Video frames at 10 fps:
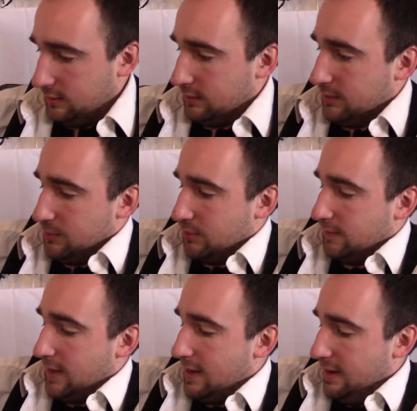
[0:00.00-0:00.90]
some sort of
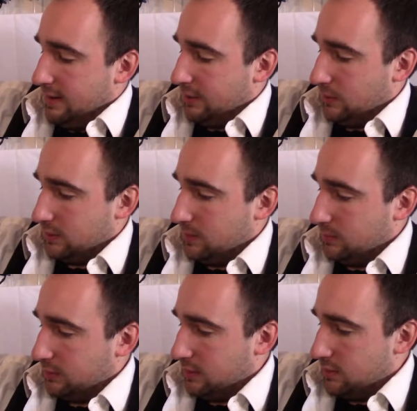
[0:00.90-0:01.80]
hag or some
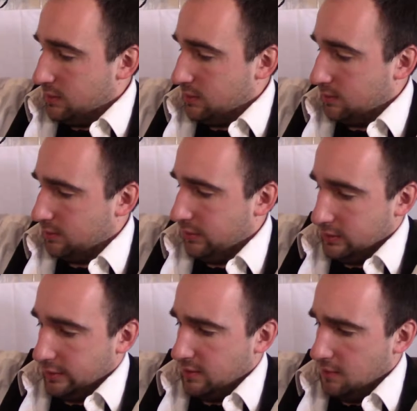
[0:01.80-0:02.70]
such. Looks
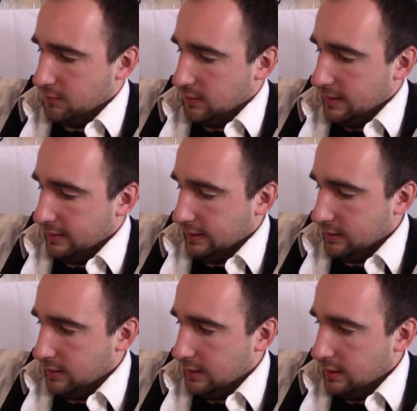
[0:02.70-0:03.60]
an awful lot like
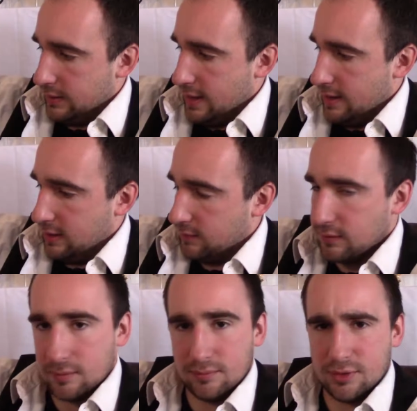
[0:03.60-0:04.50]
the hag
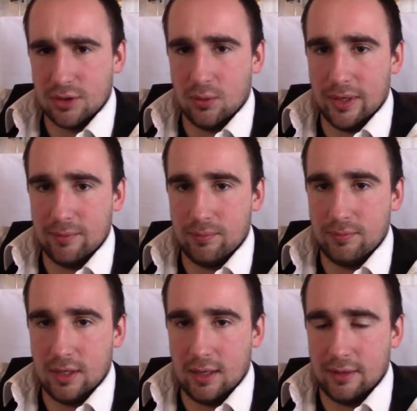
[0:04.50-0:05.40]
from Snow White
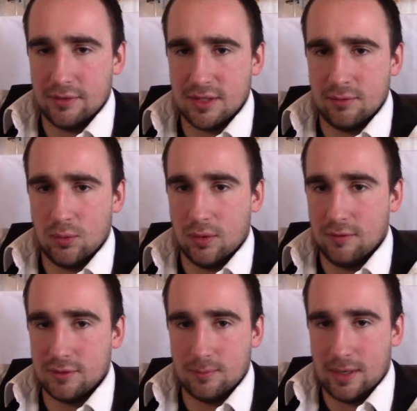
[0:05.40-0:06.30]
and the Seven
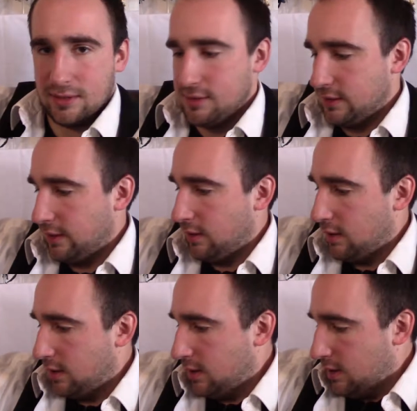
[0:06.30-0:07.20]
Dwarfs by Disney.
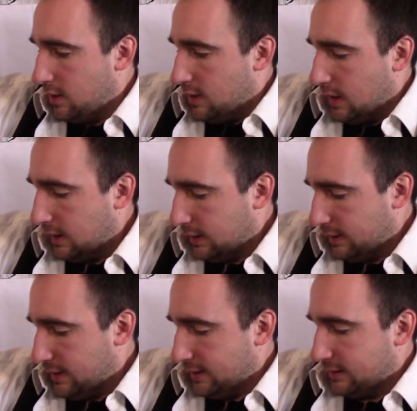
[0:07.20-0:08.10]

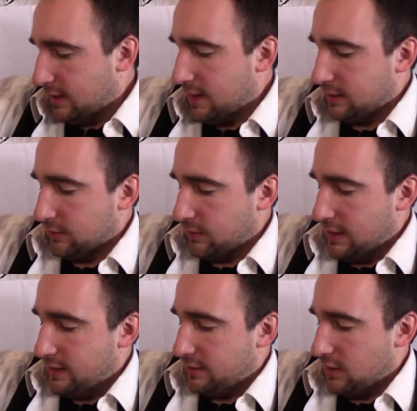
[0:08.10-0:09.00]
And it has the
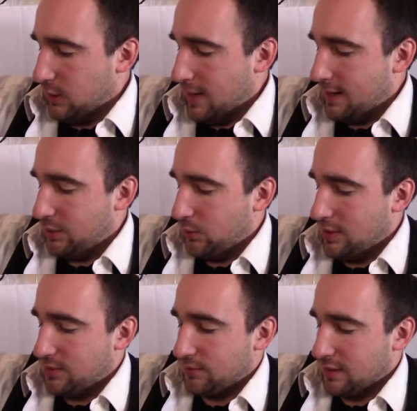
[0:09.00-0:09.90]
phrase, "You had to
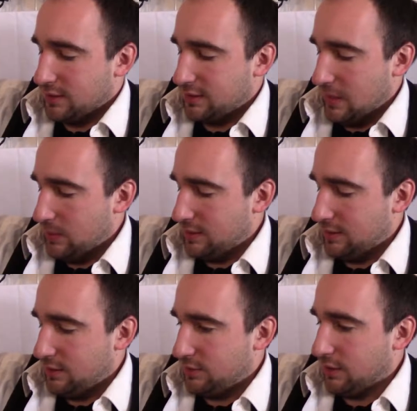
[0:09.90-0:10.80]
wish for a sandwich and
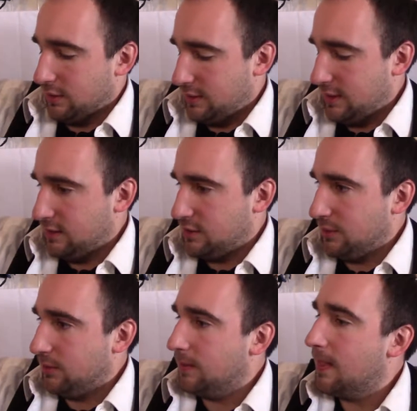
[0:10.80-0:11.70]
dessert, didn't
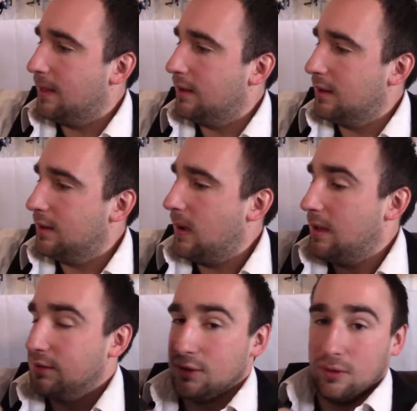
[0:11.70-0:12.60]
you?"
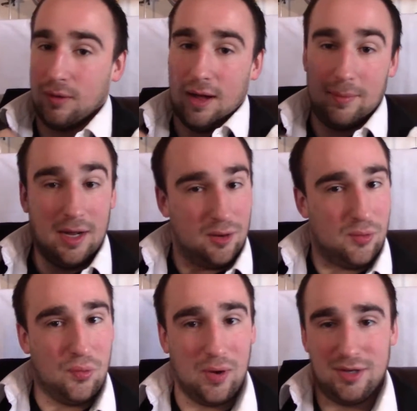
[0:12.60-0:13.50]
So I'm not
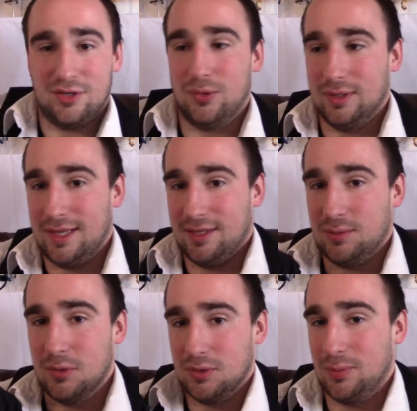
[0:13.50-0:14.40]
quite sure what that's
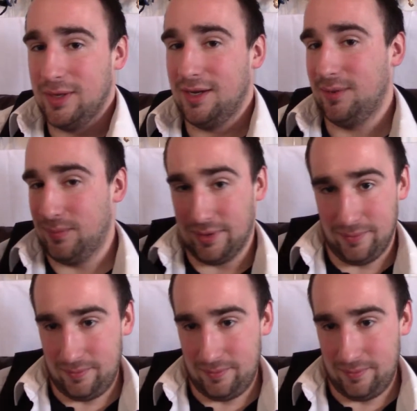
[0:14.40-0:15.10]
supposed to mean, but